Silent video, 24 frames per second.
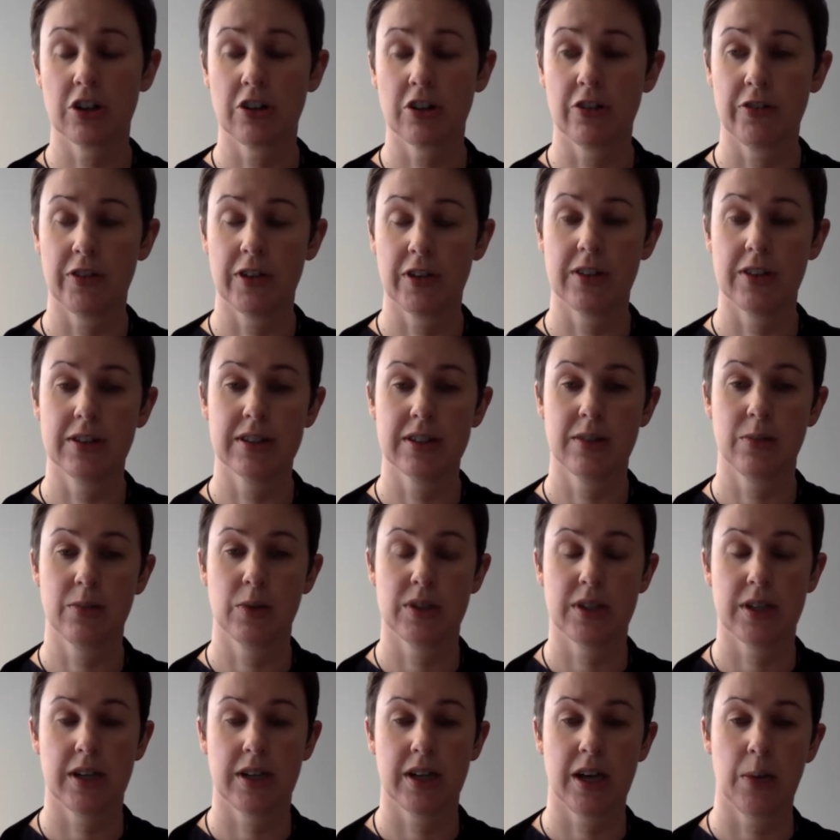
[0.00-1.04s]
reviews that were
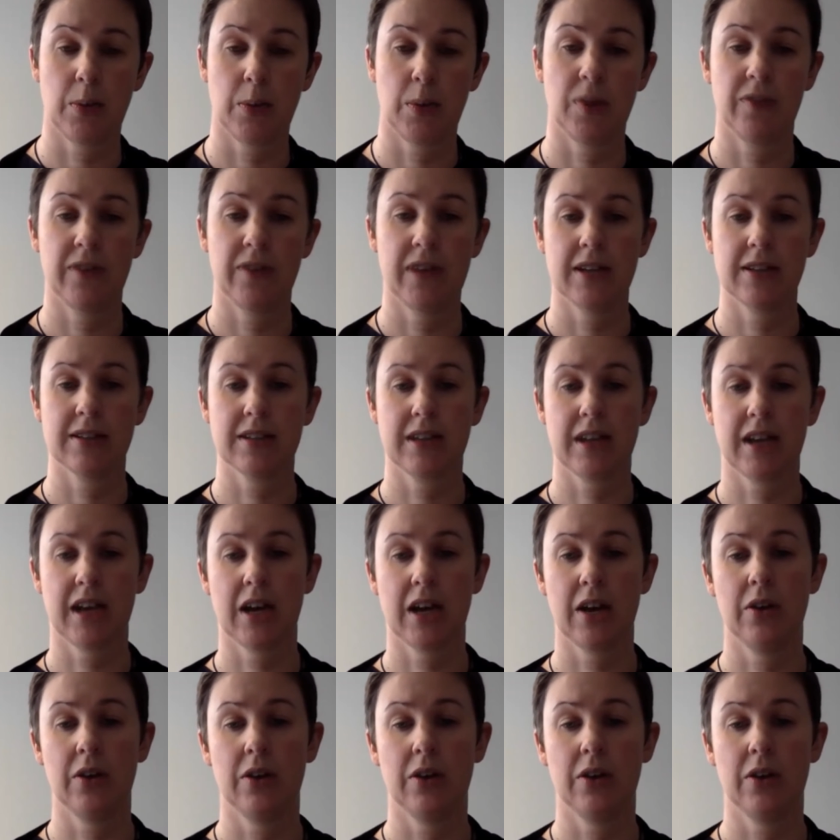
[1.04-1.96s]
done a couple of years ago